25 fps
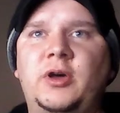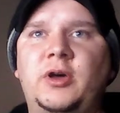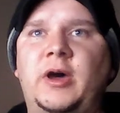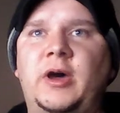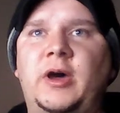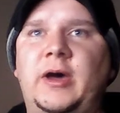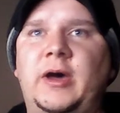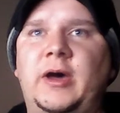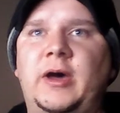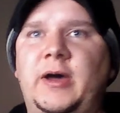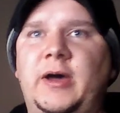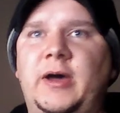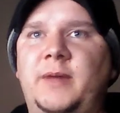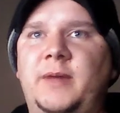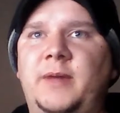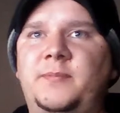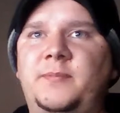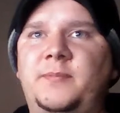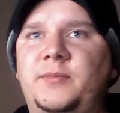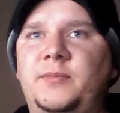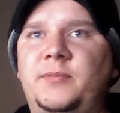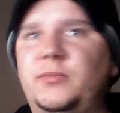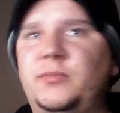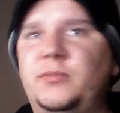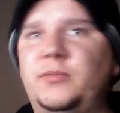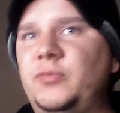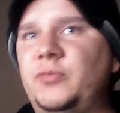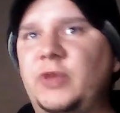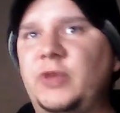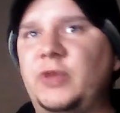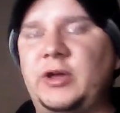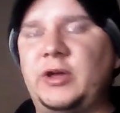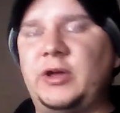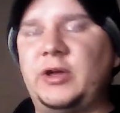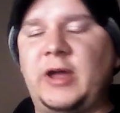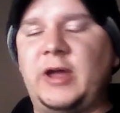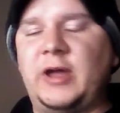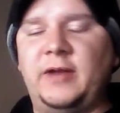The
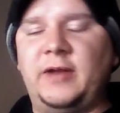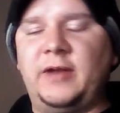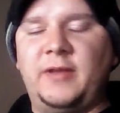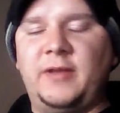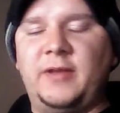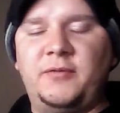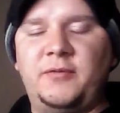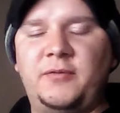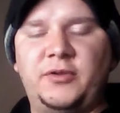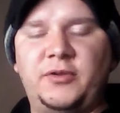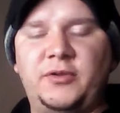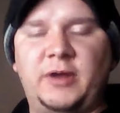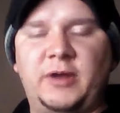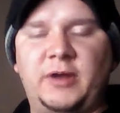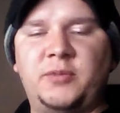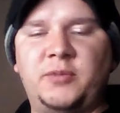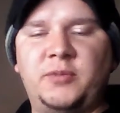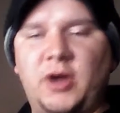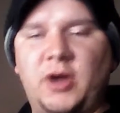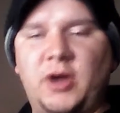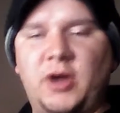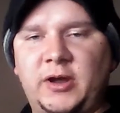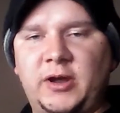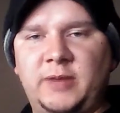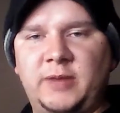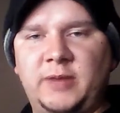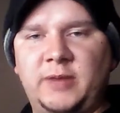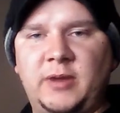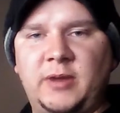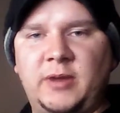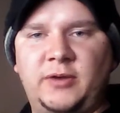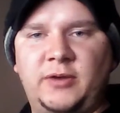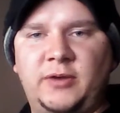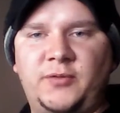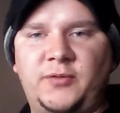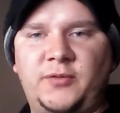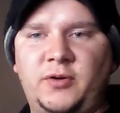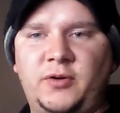kind of levels that I'm talking
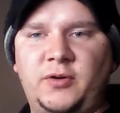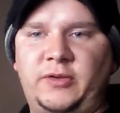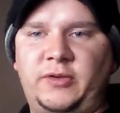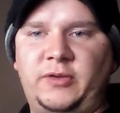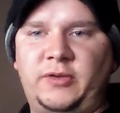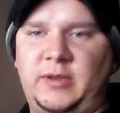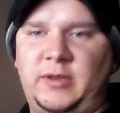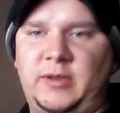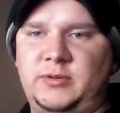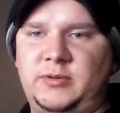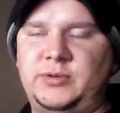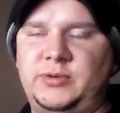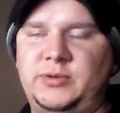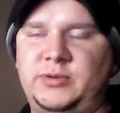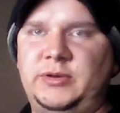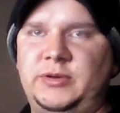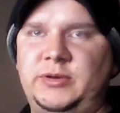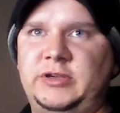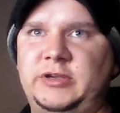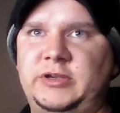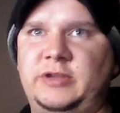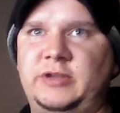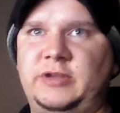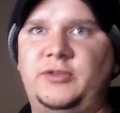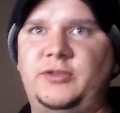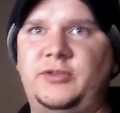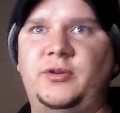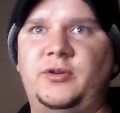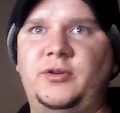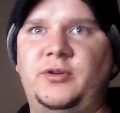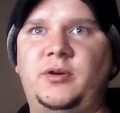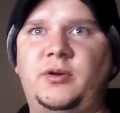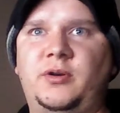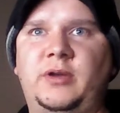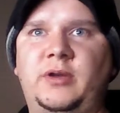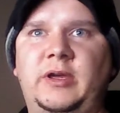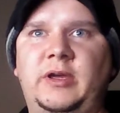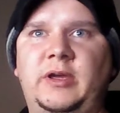about as far as chemistry is
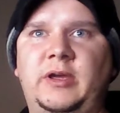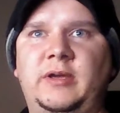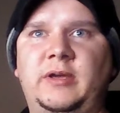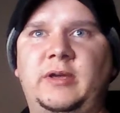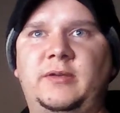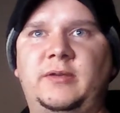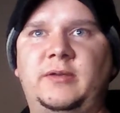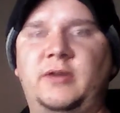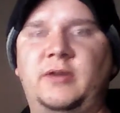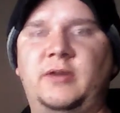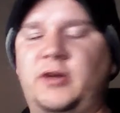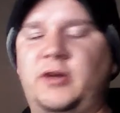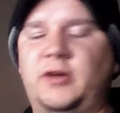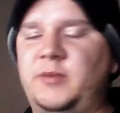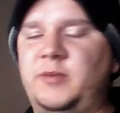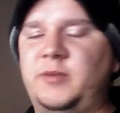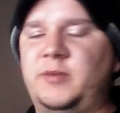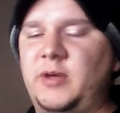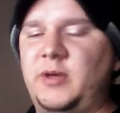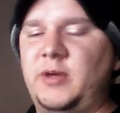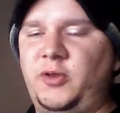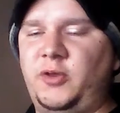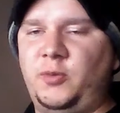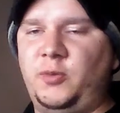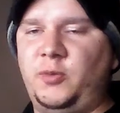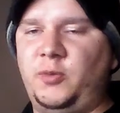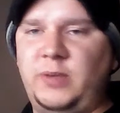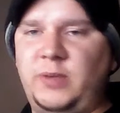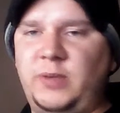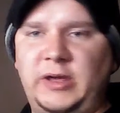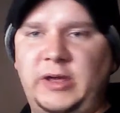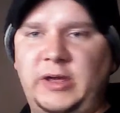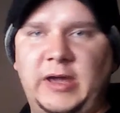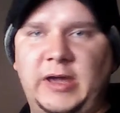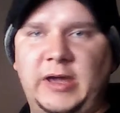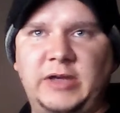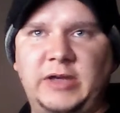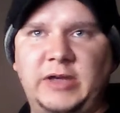concerned is talking about your
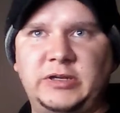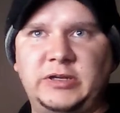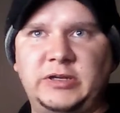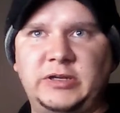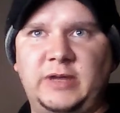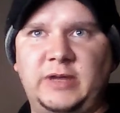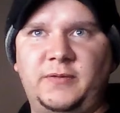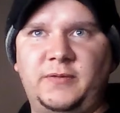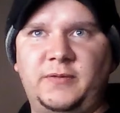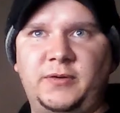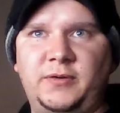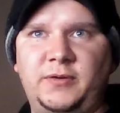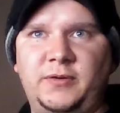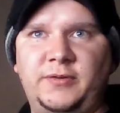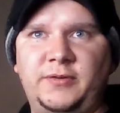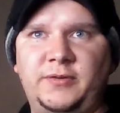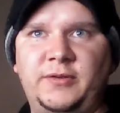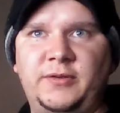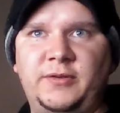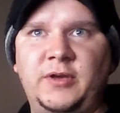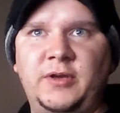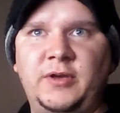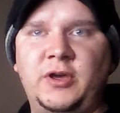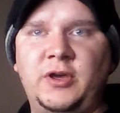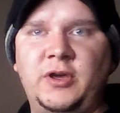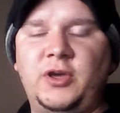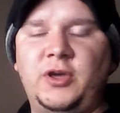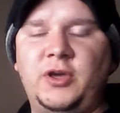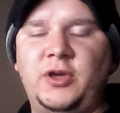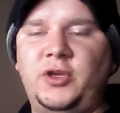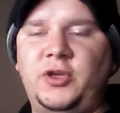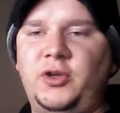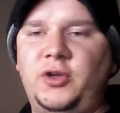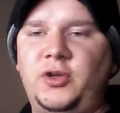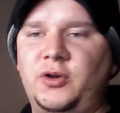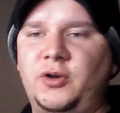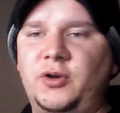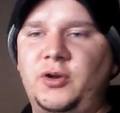pH levels,
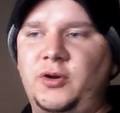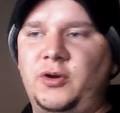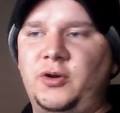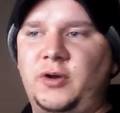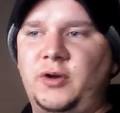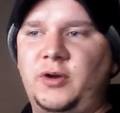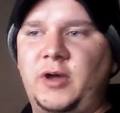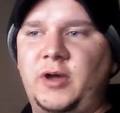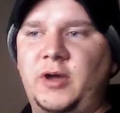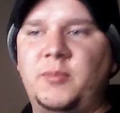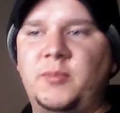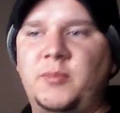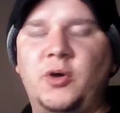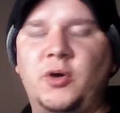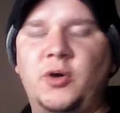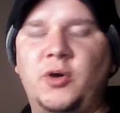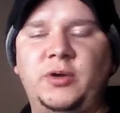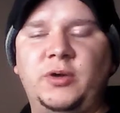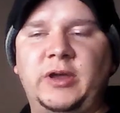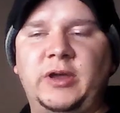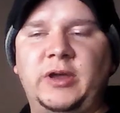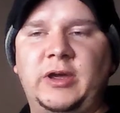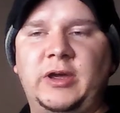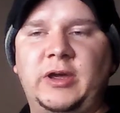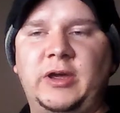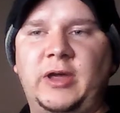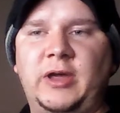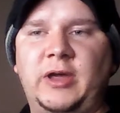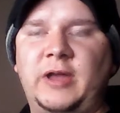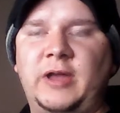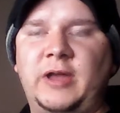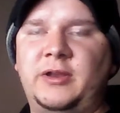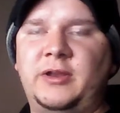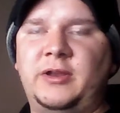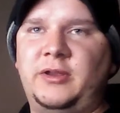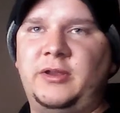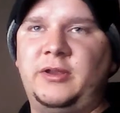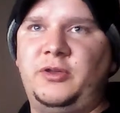your ammonia
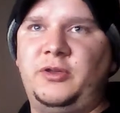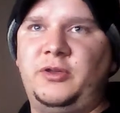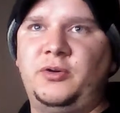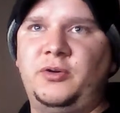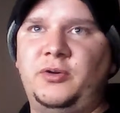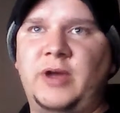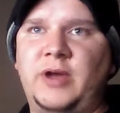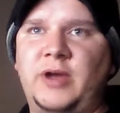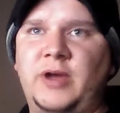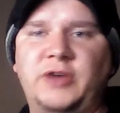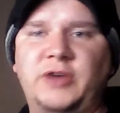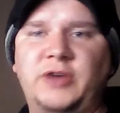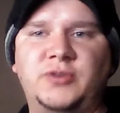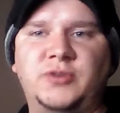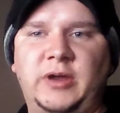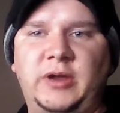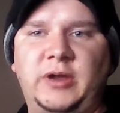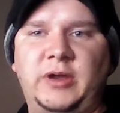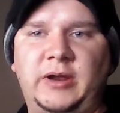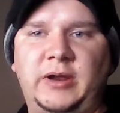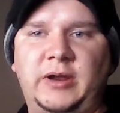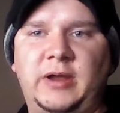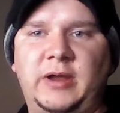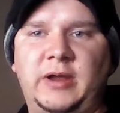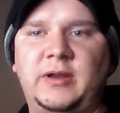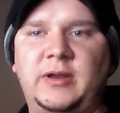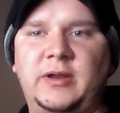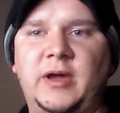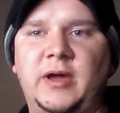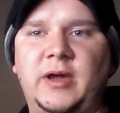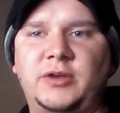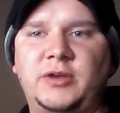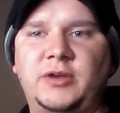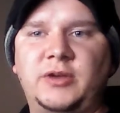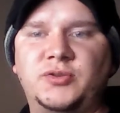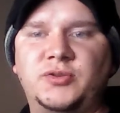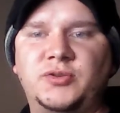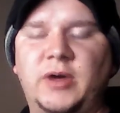and your nitrate and
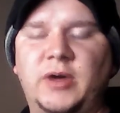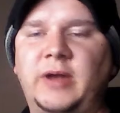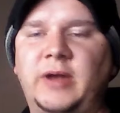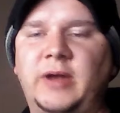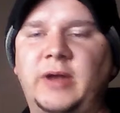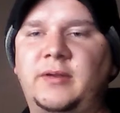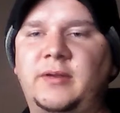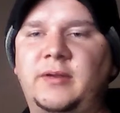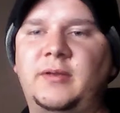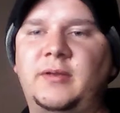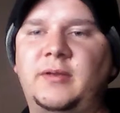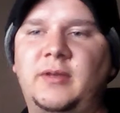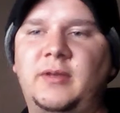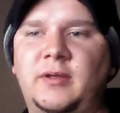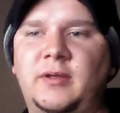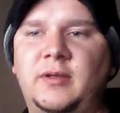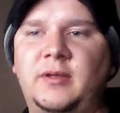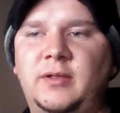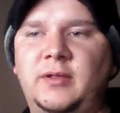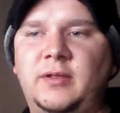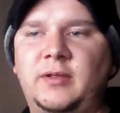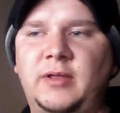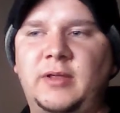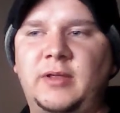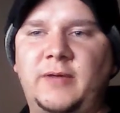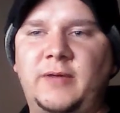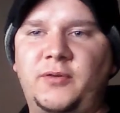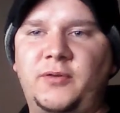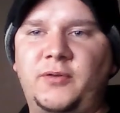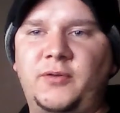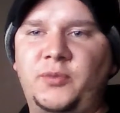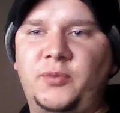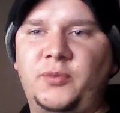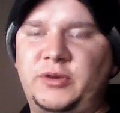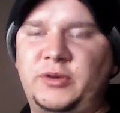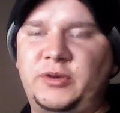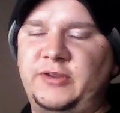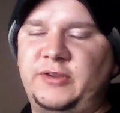nitrite
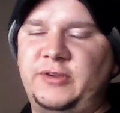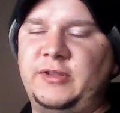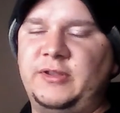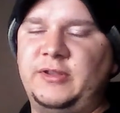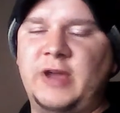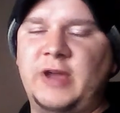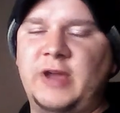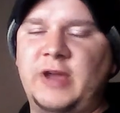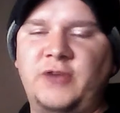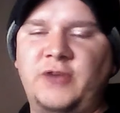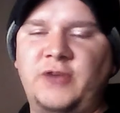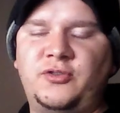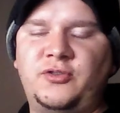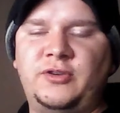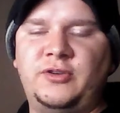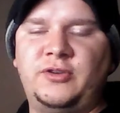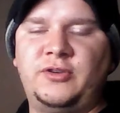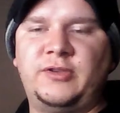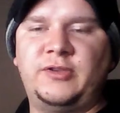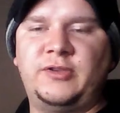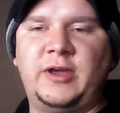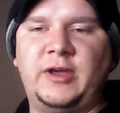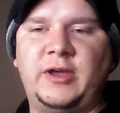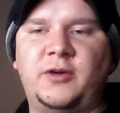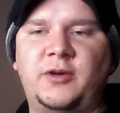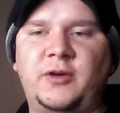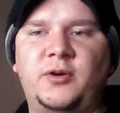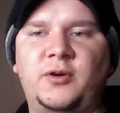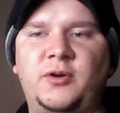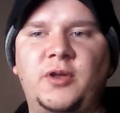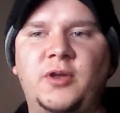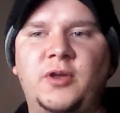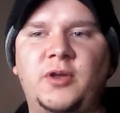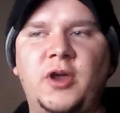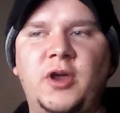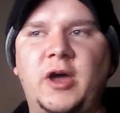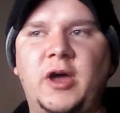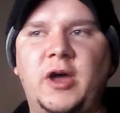levels, which is the nitrogen
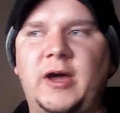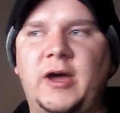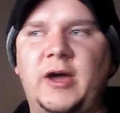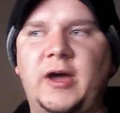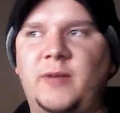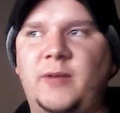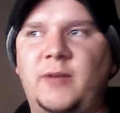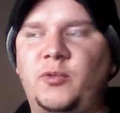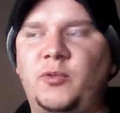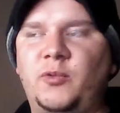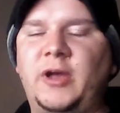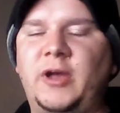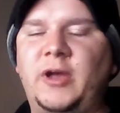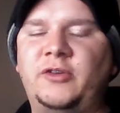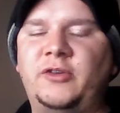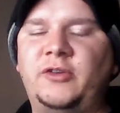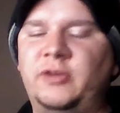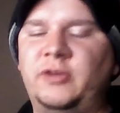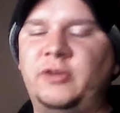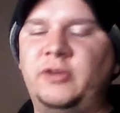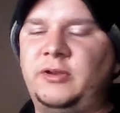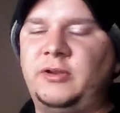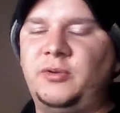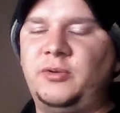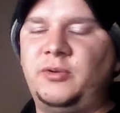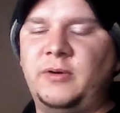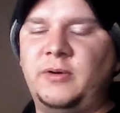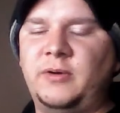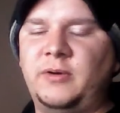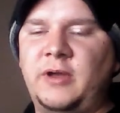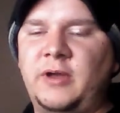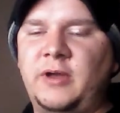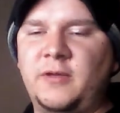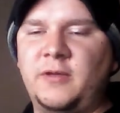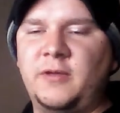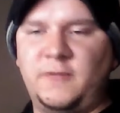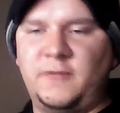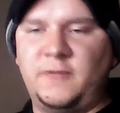cycle. We'll actually do
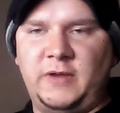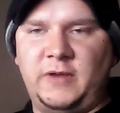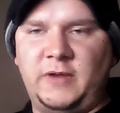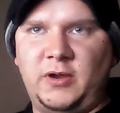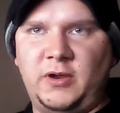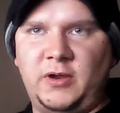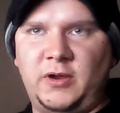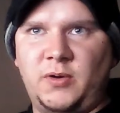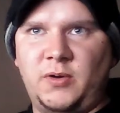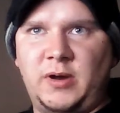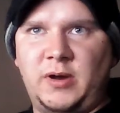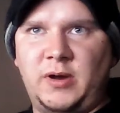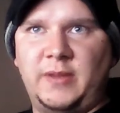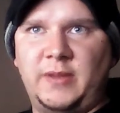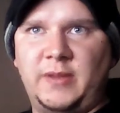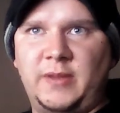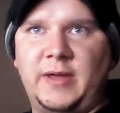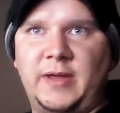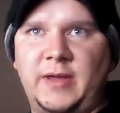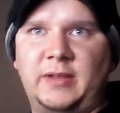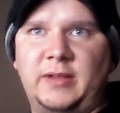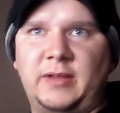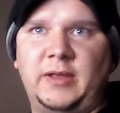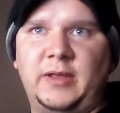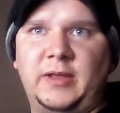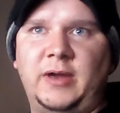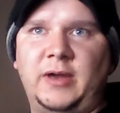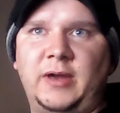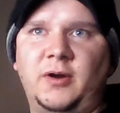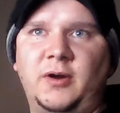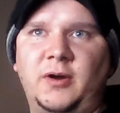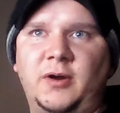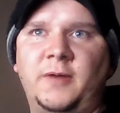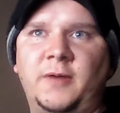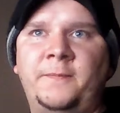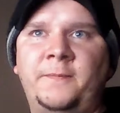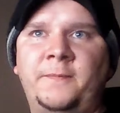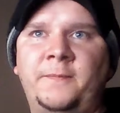another video on that
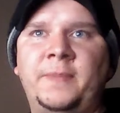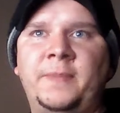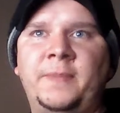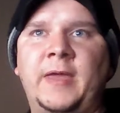later.